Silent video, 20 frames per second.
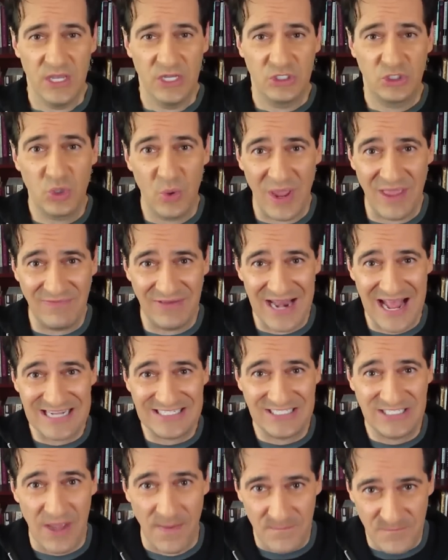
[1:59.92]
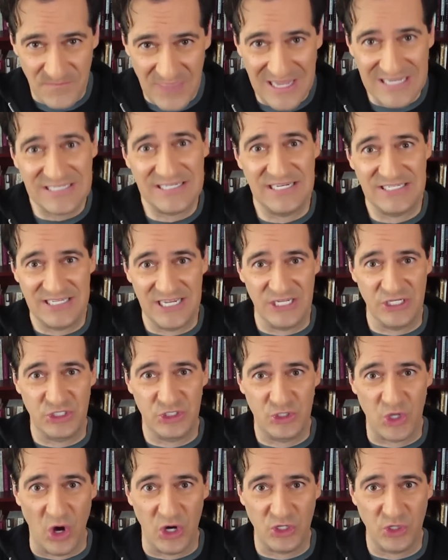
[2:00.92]
So even as some businesses
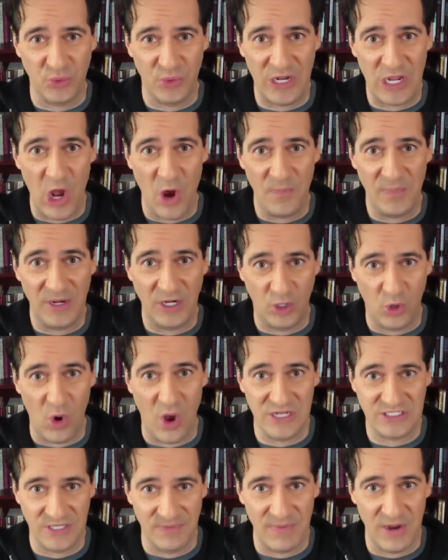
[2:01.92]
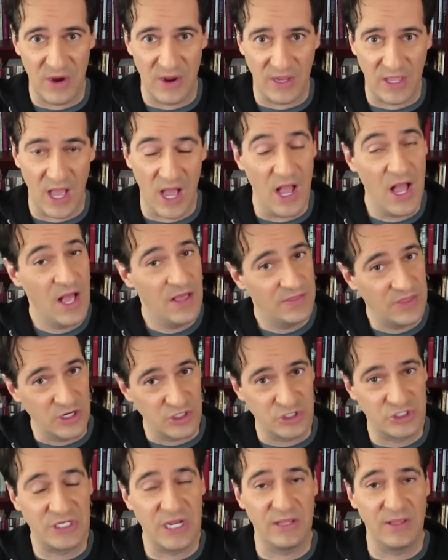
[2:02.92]
start to reopen across America,
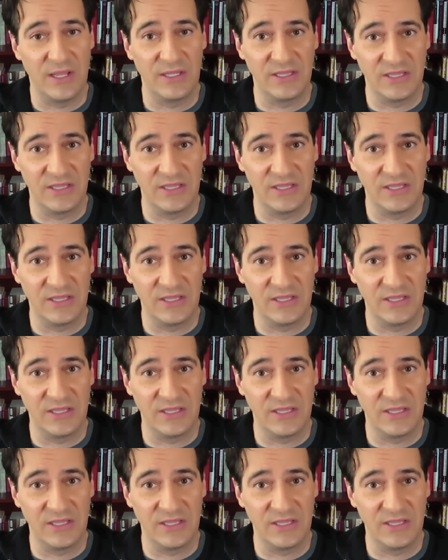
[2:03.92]
there's still a